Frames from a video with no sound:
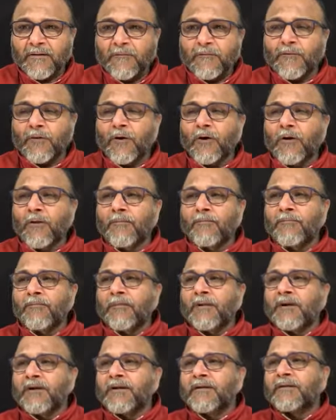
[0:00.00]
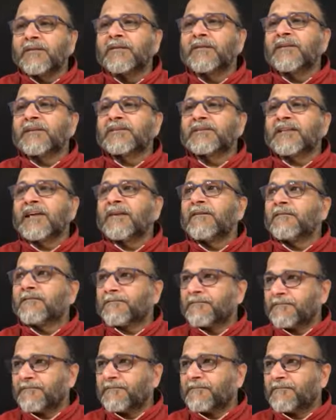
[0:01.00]
from the
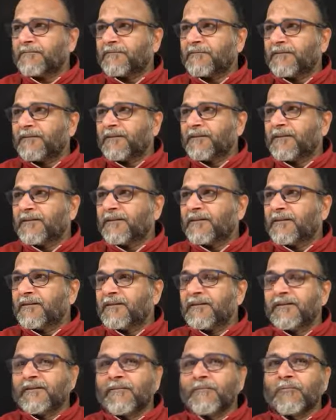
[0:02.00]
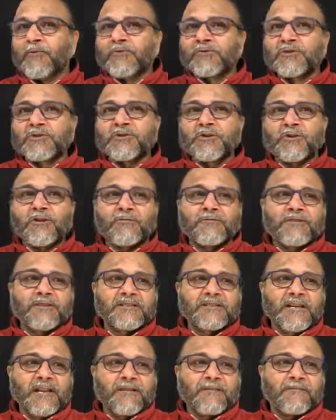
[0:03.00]
self, position of the
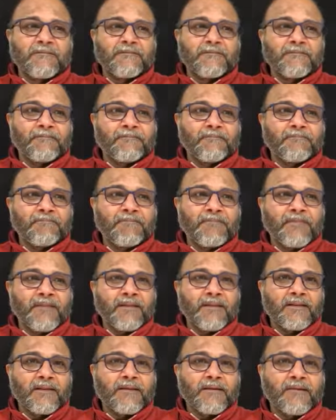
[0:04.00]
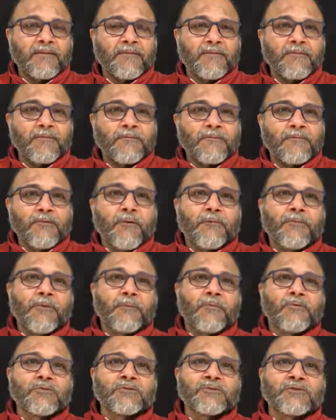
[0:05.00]
self. From the
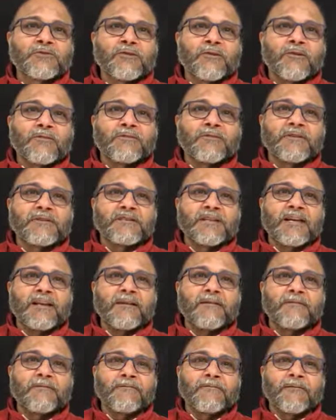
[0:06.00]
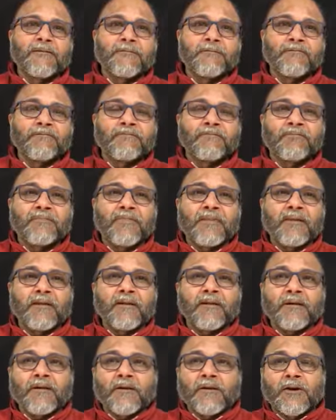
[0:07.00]
position of the self,
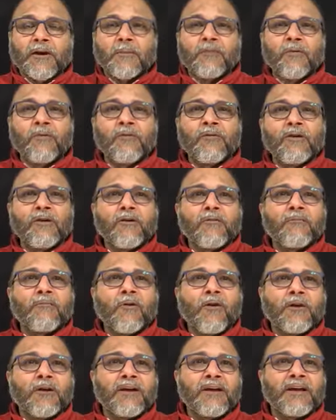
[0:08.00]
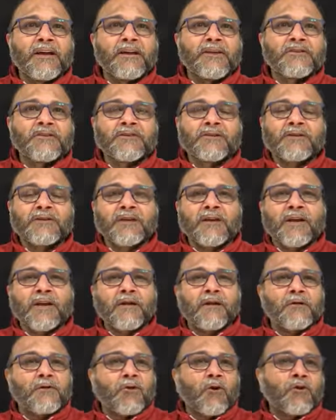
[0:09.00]
removal of bondage,
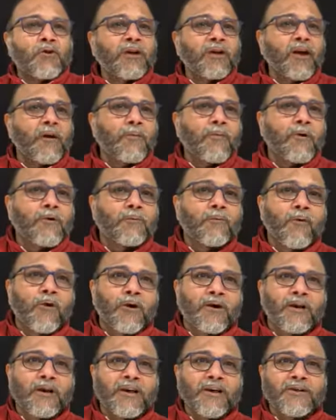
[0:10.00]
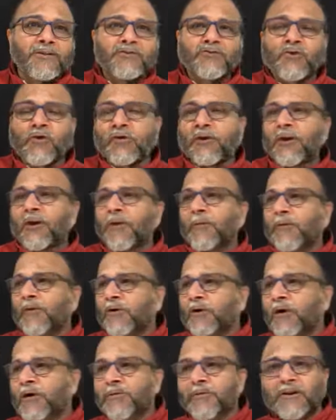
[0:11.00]
talking about bondage, talking
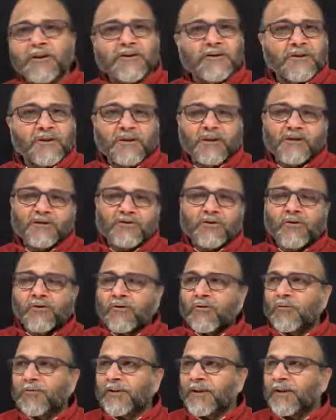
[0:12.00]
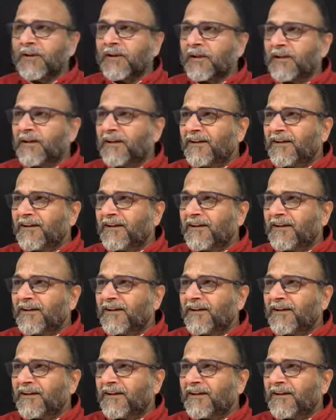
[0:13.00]
about liberation has got no meaning.